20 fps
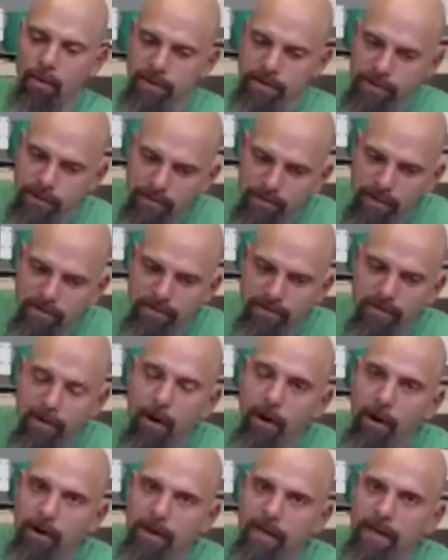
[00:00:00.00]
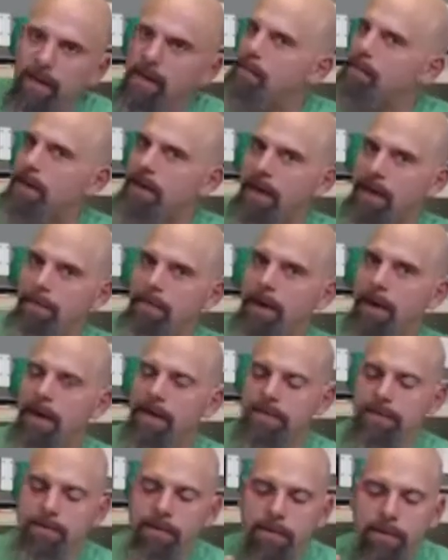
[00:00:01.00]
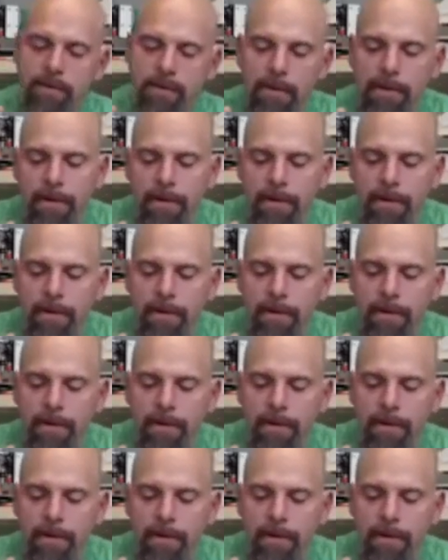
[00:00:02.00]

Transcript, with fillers: It should be hard to get in, but not impossible.